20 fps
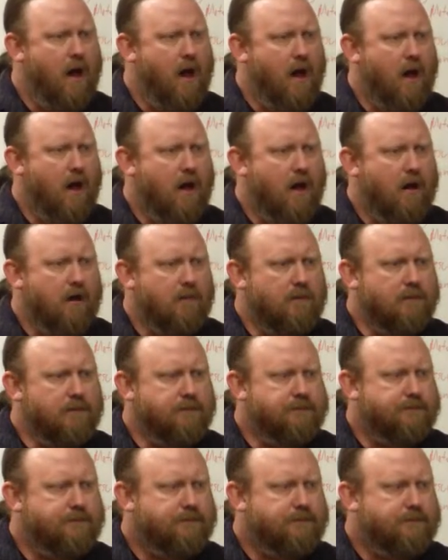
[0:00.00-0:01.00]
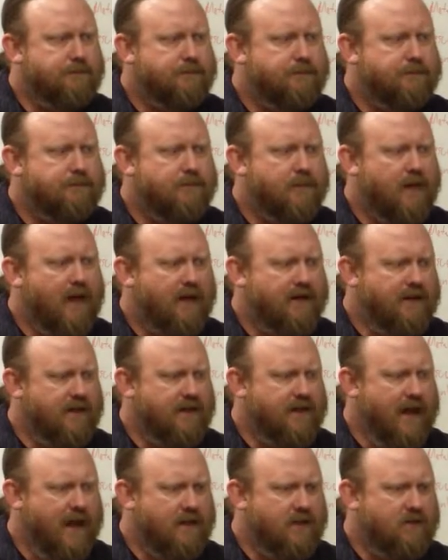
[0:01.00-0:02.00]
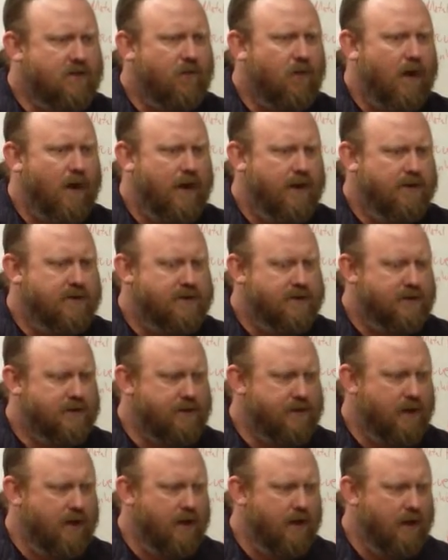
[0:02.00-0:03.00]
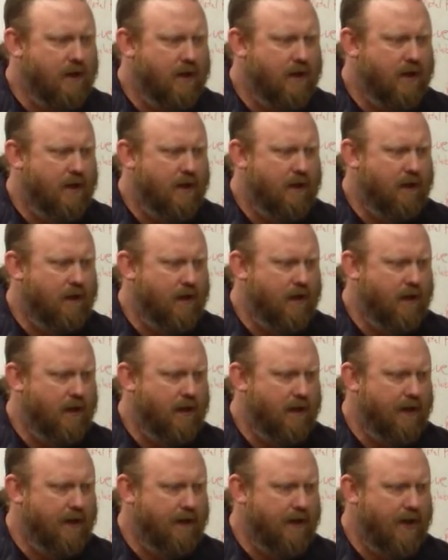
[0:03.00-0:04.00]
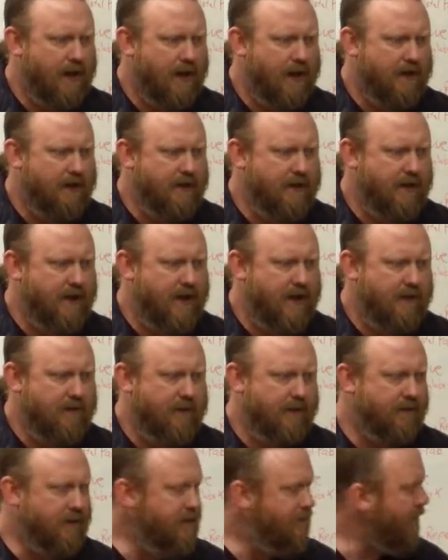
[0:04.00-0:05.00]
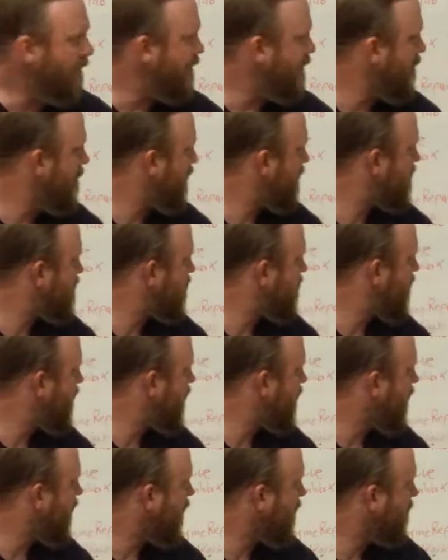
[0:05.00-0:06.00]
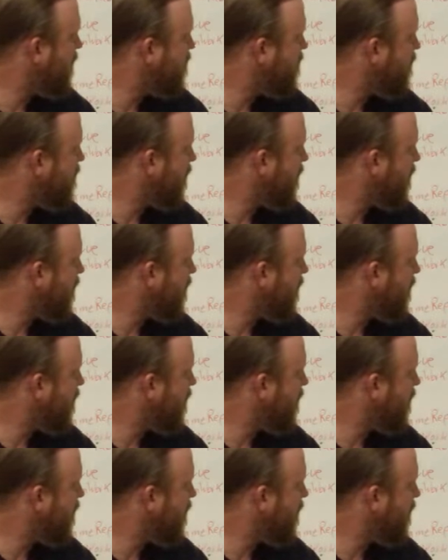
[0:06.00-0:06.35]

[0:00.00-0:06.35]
I did that twice, and then I did a 50-50 mix of vinegar.